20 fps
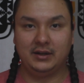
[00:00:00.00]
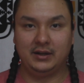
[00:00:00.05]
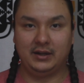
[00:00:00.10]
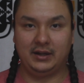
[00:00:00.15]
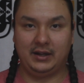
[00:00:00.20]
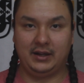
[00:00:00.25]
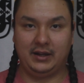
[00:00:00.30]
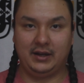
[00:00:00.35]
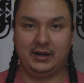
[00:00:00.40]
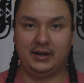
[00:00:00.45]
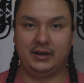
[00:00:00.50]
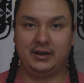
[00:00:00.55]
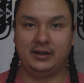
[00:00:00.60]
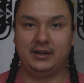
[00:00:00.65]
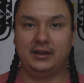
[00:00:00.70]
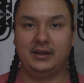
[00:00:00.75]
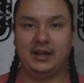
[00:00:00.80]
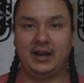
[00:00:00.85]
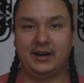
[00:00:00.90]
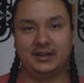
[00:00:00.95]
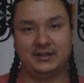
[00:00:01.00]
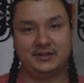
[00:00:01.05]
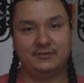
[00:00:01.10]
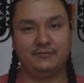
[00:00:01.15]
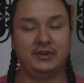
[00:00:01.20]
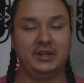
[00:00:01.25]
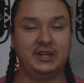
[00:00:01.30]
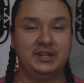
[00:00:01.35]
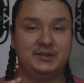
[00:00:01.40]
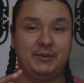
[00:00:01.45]
And that doesn't
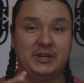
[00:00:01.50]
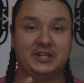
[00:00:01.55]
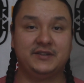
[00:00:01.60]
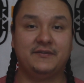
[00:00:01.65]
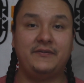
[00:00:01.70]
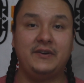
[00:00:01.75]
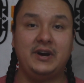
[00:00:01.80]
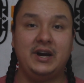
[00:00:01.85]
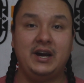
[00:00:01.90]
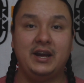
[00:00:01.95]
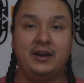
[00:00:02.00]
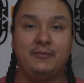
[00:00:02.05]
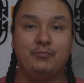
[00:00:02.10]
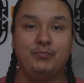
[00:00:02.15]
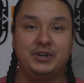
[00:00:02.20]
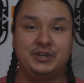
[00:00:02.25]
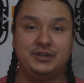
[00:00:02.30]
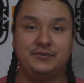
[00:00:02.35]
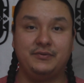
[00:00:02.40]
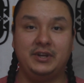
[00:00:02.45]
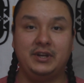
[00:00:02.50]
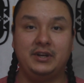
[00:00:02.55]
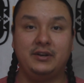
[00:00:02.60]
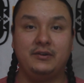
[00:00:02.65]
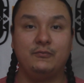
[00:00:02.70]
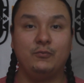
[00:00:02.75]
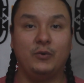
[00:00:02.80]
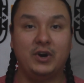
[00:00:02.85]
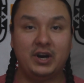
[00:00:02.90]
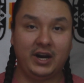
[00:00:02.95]
really specify
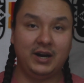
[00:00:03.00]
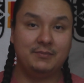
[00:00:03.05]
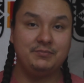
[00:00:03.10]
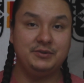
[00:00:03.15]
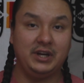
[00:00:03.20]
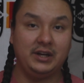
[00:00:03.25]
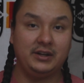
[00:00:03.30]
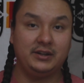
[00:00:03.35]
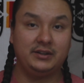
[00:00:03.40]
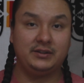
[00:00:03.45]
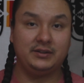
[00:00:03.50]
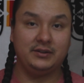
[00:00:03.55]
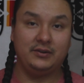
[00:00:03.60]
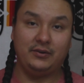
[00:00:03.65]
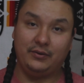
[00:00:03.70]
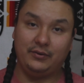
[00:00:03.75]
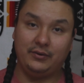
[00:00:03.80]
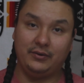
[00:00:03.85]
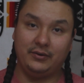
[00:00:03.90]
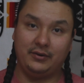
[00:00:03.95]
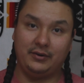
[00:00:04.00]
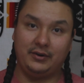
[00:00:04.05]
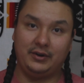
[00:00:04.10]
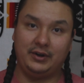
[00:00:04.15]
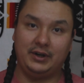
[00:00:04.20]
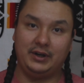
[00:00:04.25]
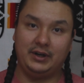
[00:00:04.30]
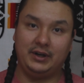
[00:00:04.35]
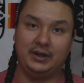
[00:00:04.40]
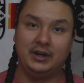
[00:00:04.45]
between one object
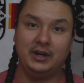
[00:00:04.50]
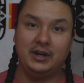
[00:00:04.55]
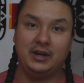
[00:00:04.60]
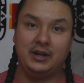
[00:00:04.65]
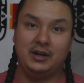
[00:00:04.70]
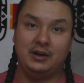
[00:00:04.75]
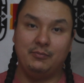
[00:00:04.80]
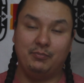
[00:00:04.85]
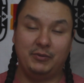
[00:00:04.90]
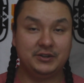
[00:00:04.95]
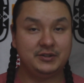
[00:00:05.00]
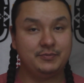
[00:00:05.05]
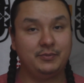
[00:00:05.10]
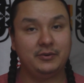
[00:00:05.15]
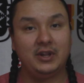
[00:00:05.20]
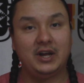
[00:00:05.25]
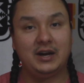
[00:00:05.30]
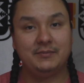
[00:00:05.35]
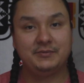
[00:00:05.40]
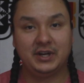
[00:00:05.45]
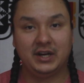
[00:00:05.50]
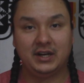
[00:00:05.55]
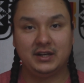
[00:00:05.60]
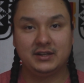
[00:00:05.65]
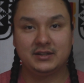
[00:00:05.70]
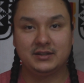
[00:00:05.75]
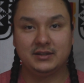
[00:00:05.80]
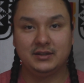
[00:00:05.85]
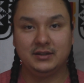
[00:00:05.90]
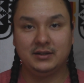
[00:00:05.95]
or multiple
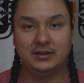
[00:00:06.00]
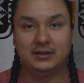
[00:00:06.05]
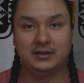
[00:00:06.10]
objects.